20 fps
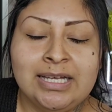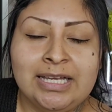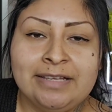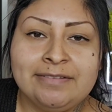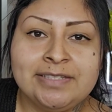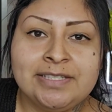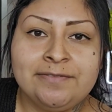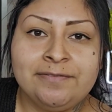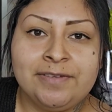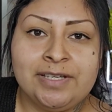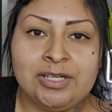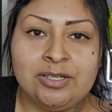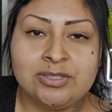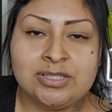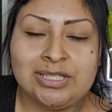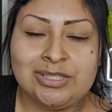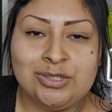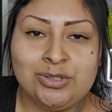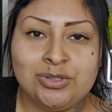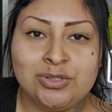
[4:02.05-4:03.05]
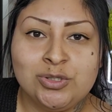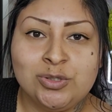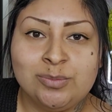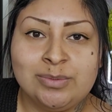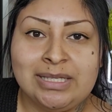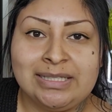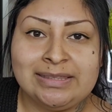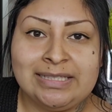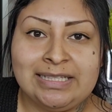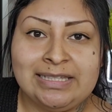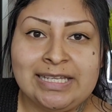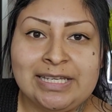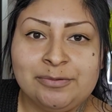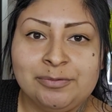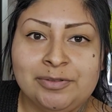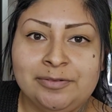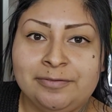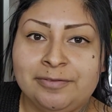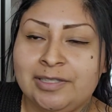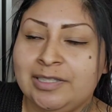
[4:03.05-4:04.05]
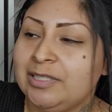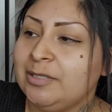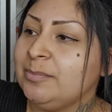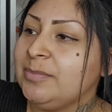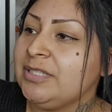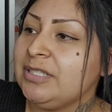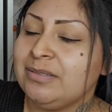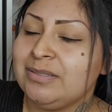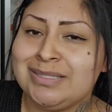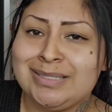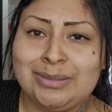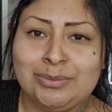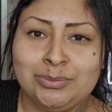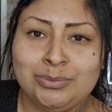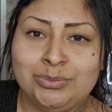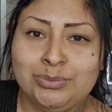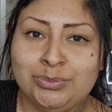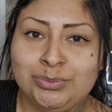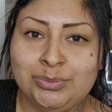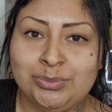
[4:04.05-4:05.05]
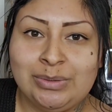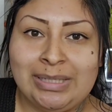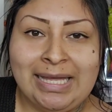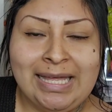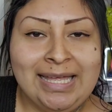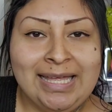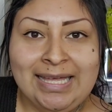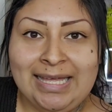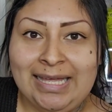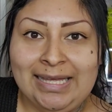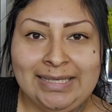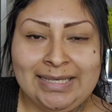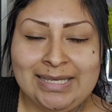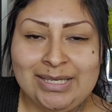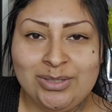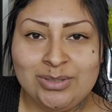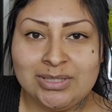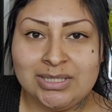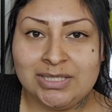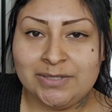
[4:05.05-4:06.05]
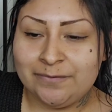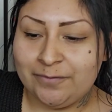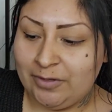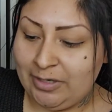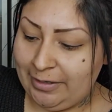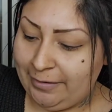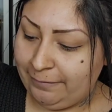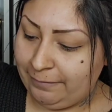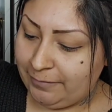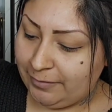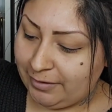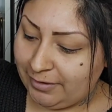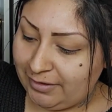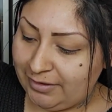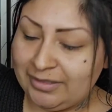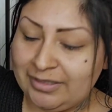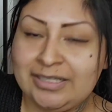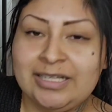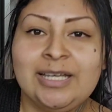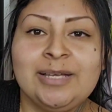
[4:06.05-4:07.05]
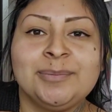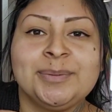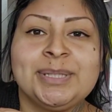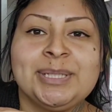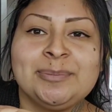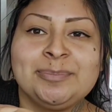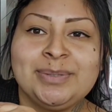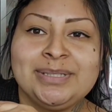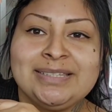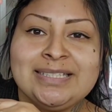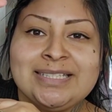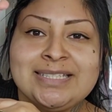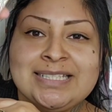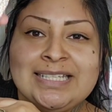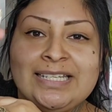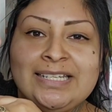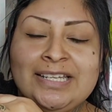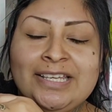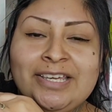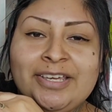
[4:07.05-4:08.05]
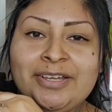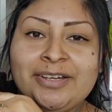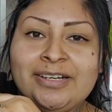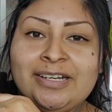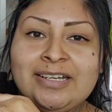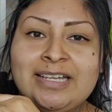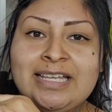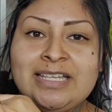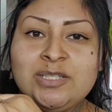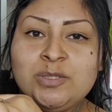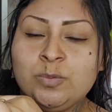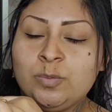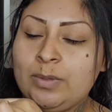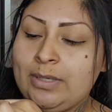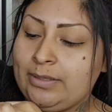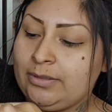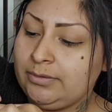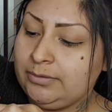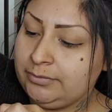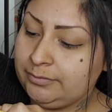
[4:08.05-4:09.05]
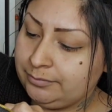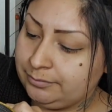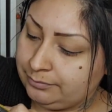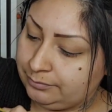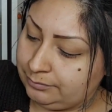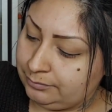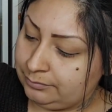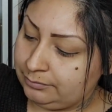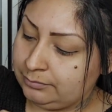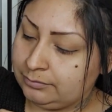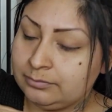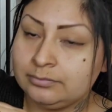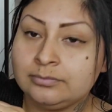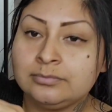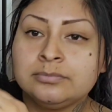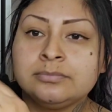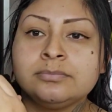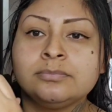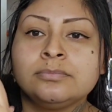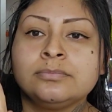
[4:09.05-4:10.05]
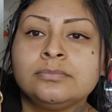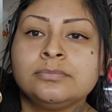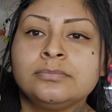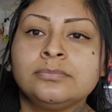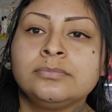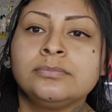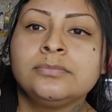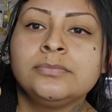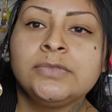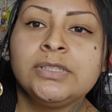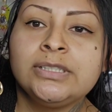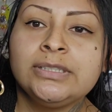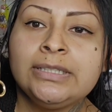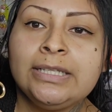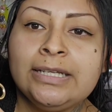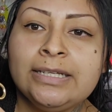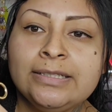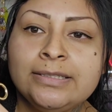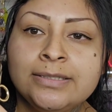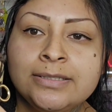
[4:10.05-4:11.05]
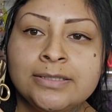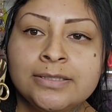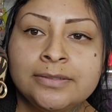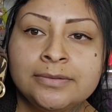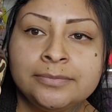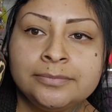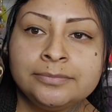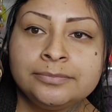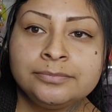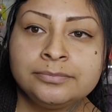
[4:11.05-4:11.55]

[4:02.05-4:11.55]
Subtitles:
I've seen videos on YouTube that they like refill them. So I was like, ooh, I can use this forever. I'm going to put this in here as well. Look at that.